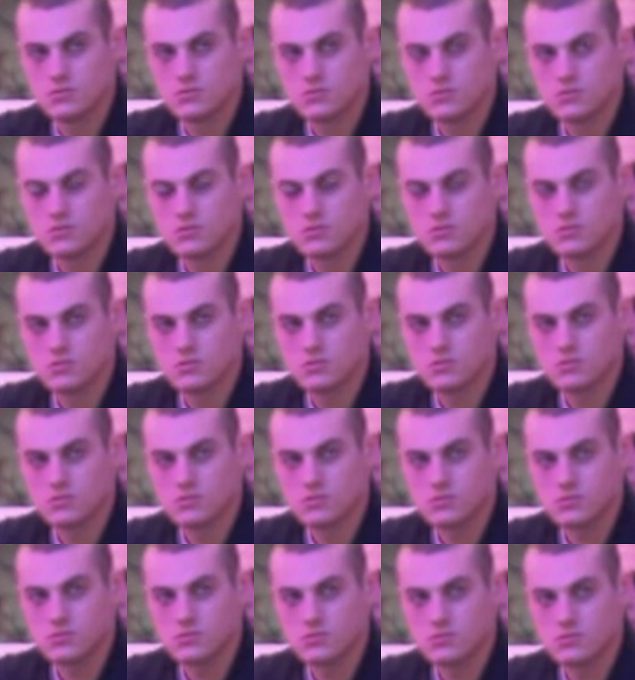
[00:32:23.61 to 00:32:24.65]

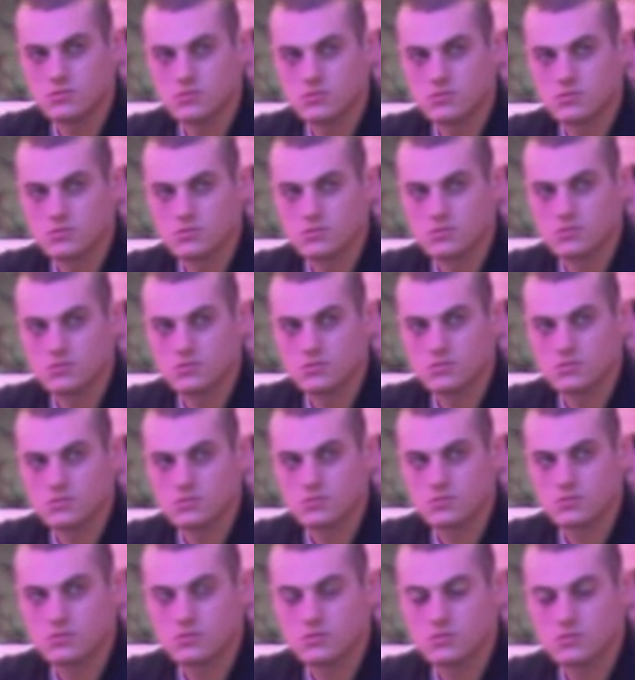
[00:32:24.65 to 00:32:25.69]

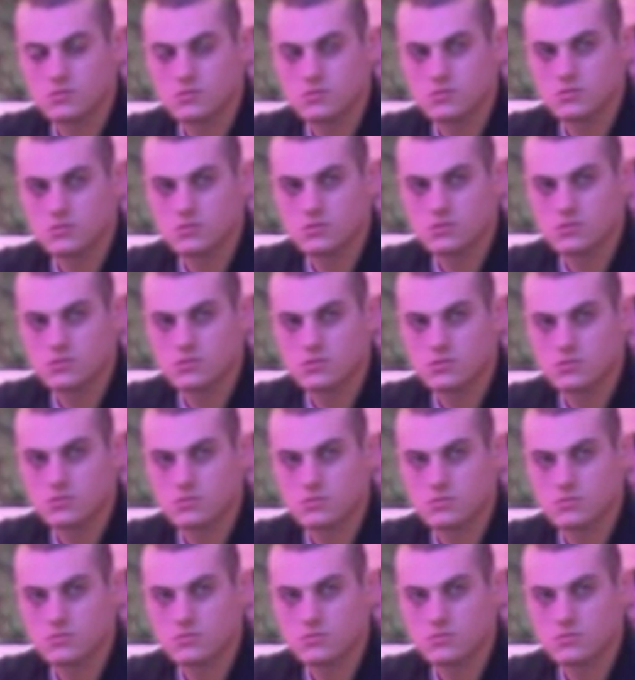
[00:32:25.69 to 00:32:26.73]

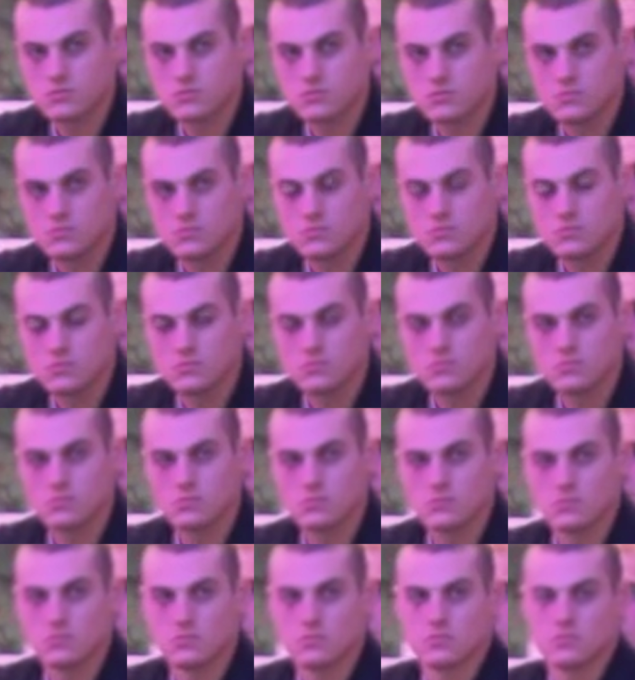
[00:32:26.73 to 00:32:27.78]

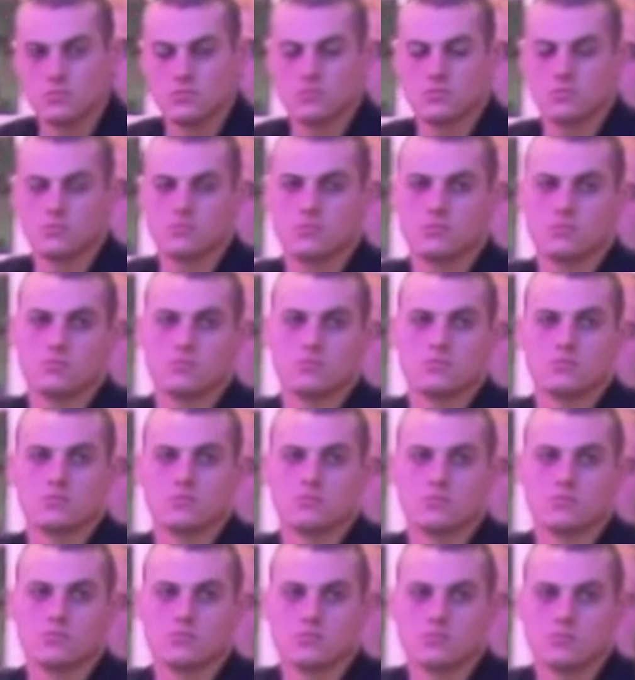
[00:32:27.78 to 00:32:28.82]

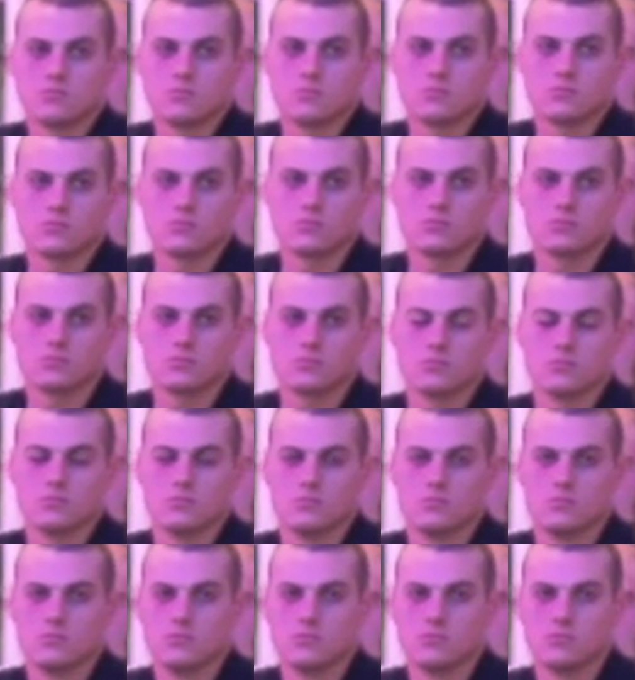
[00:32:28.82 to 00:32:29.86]

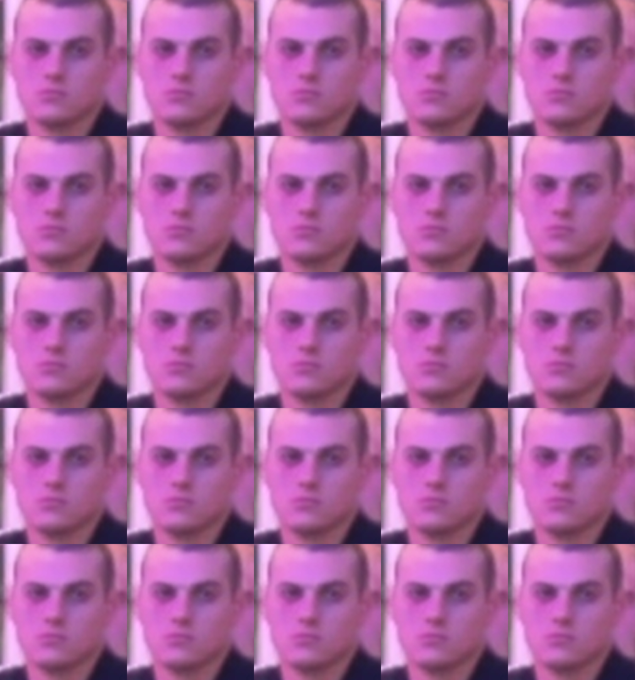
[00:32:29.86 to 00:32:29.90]
[no speech]